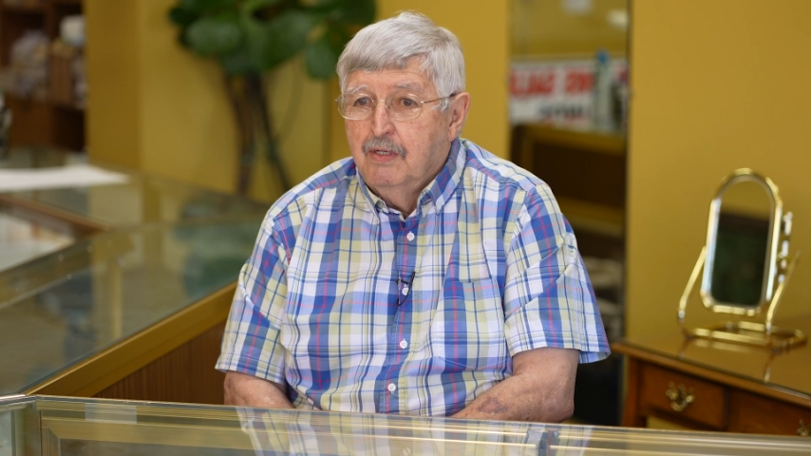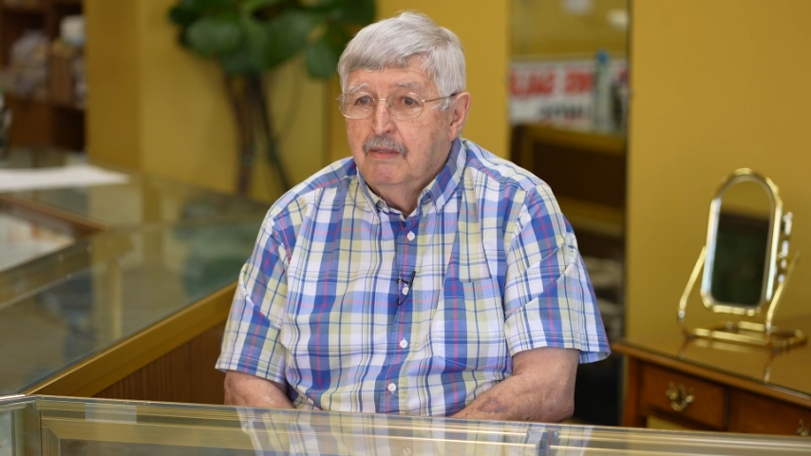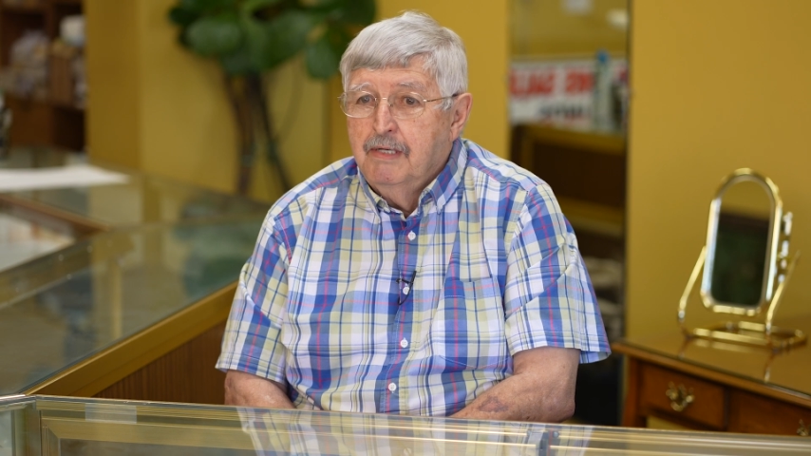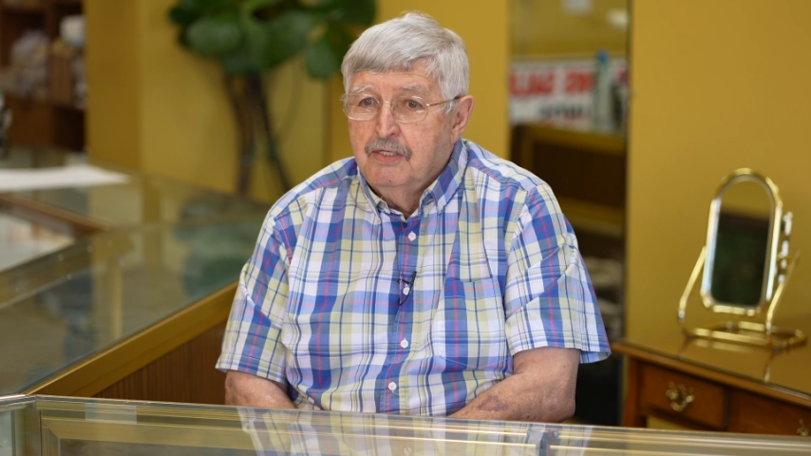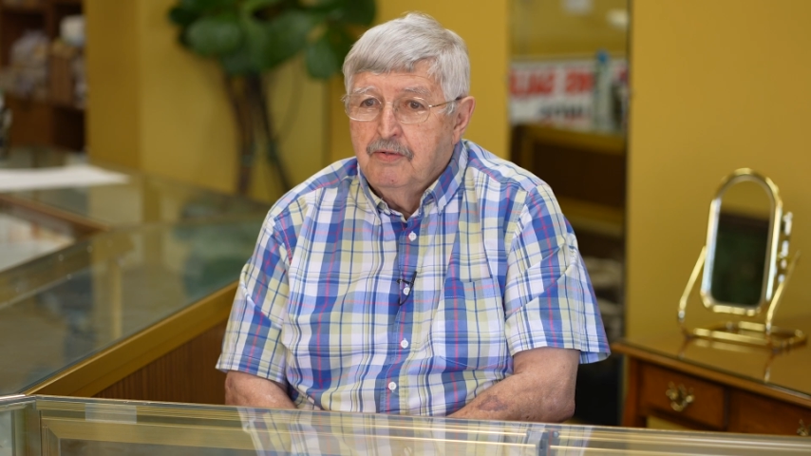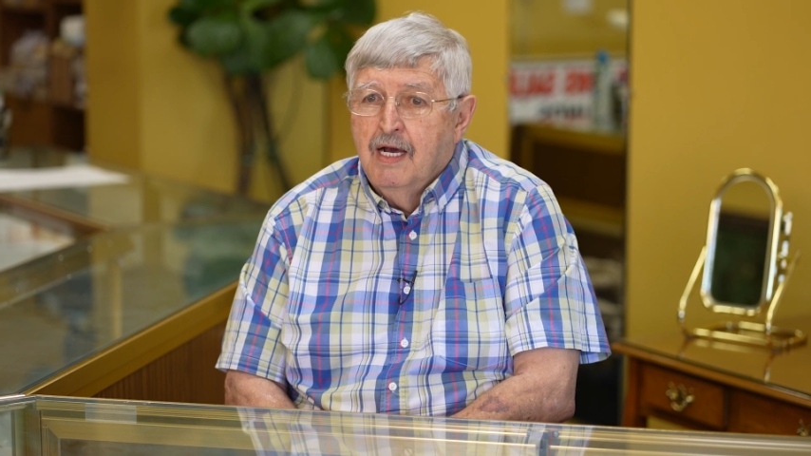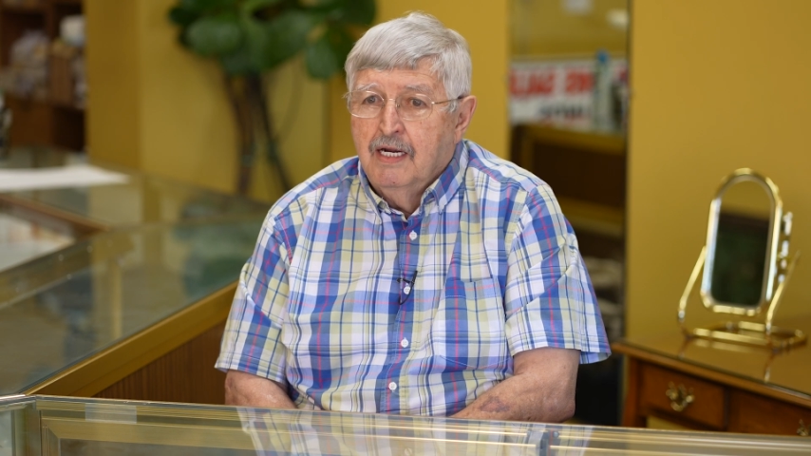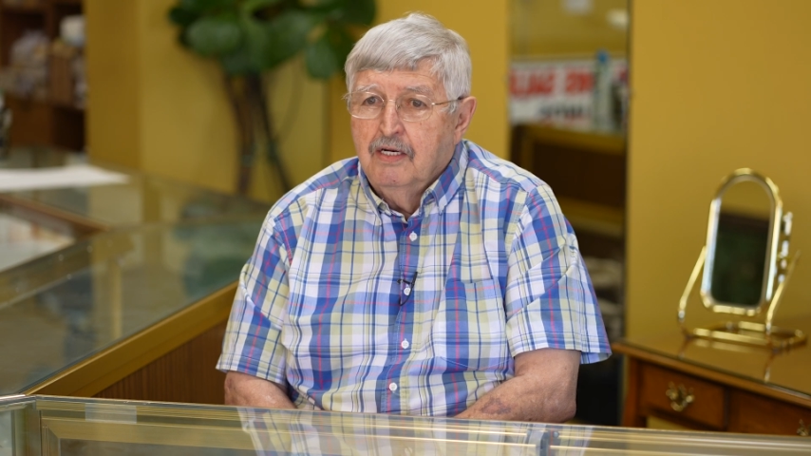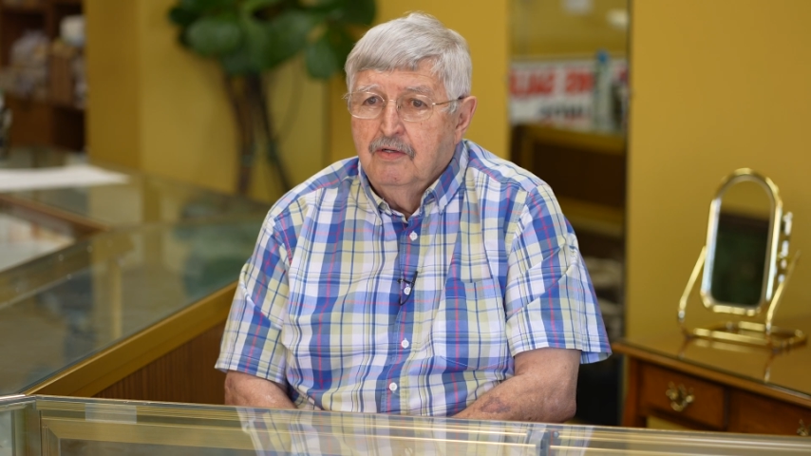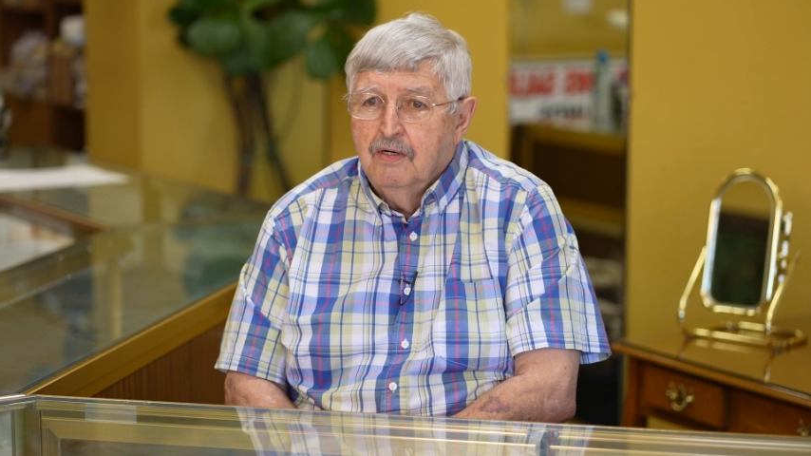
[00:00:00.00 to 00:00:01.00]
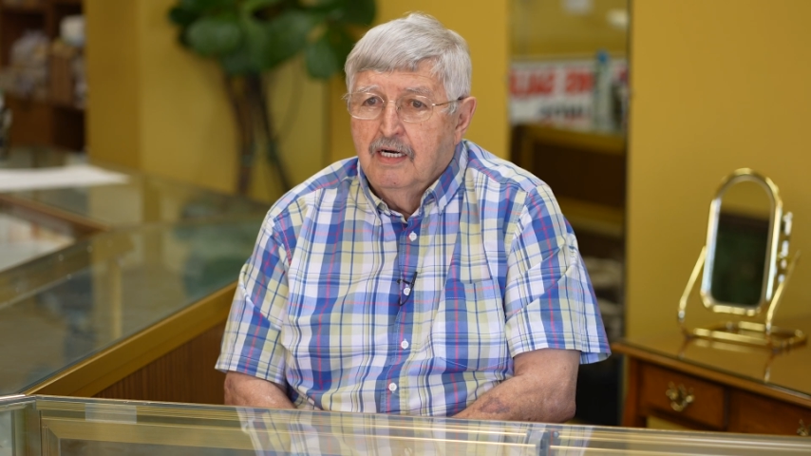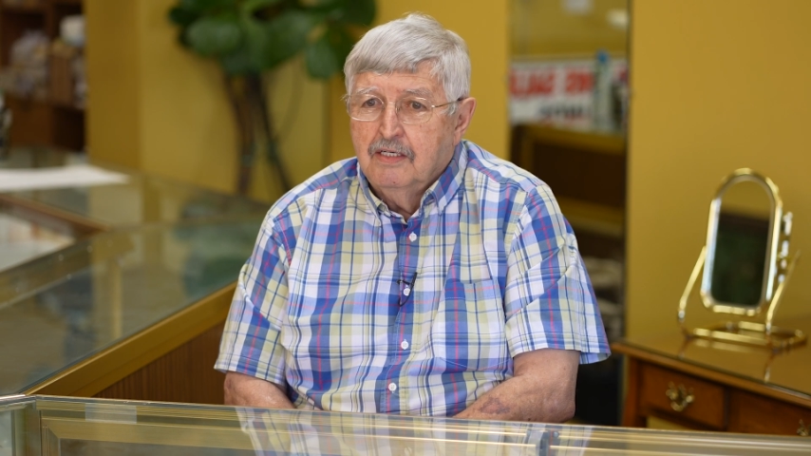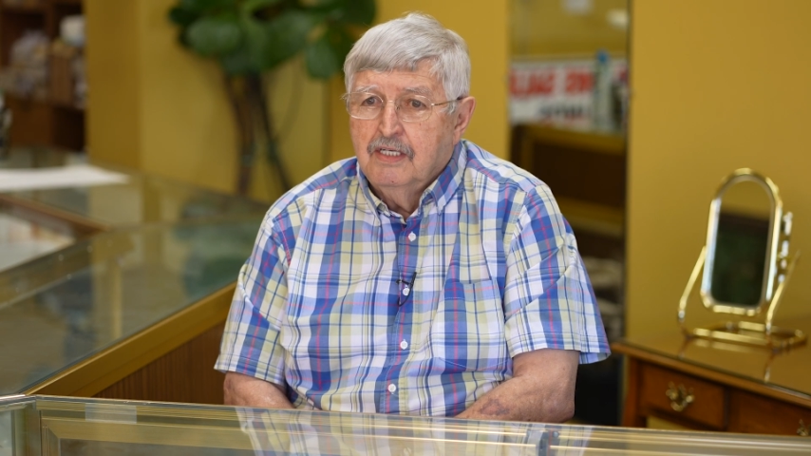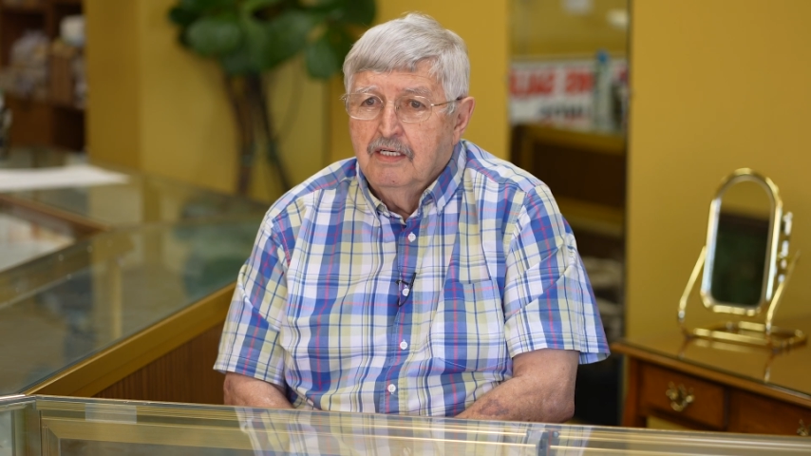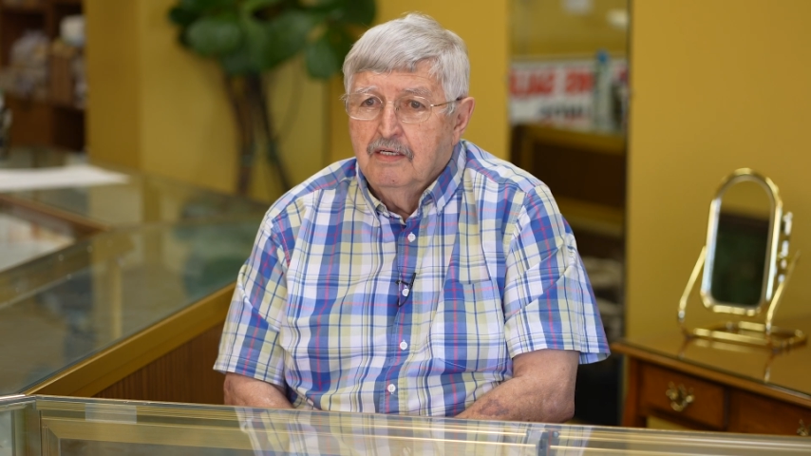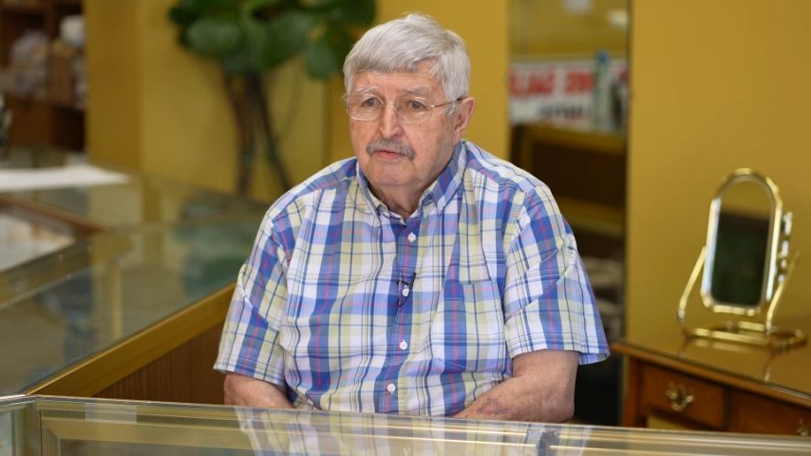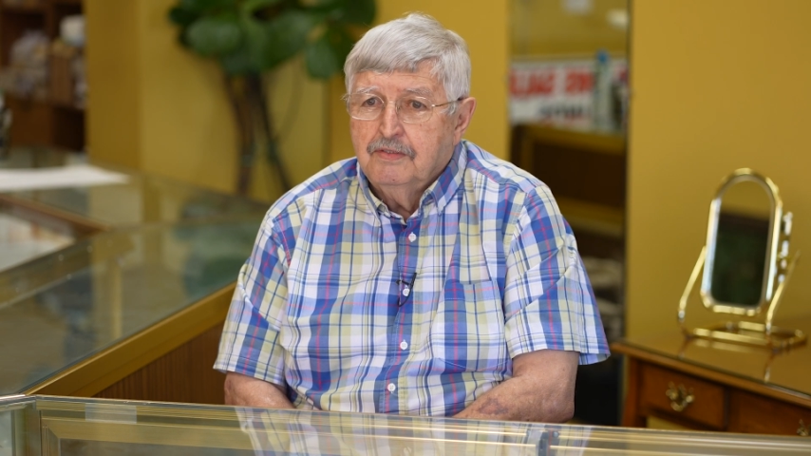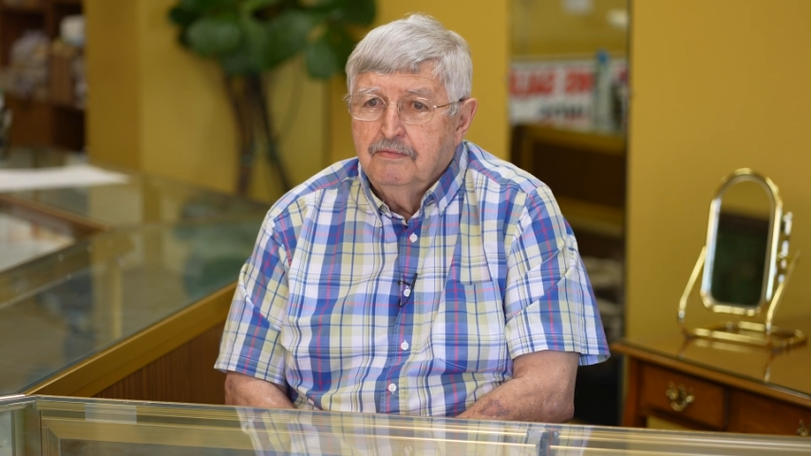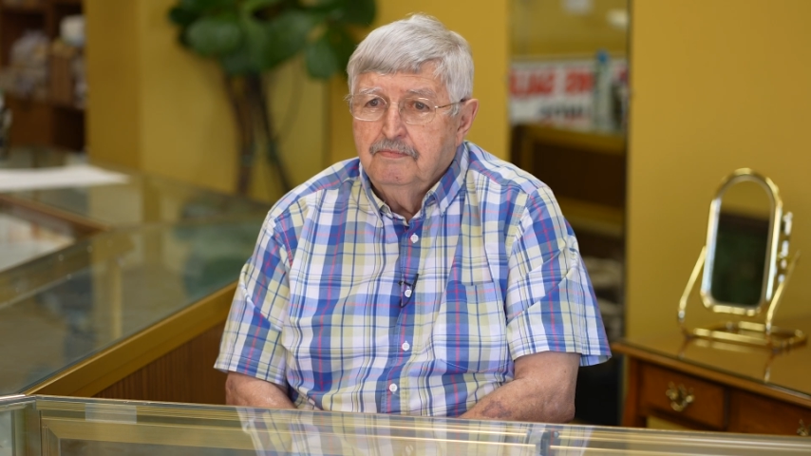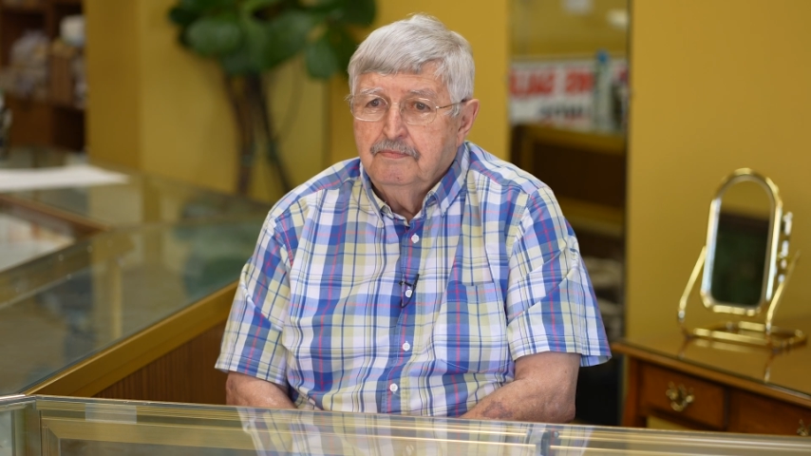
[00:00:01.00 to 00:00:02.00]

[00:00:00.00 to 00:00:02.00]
we'd have been trying to do it ourselves.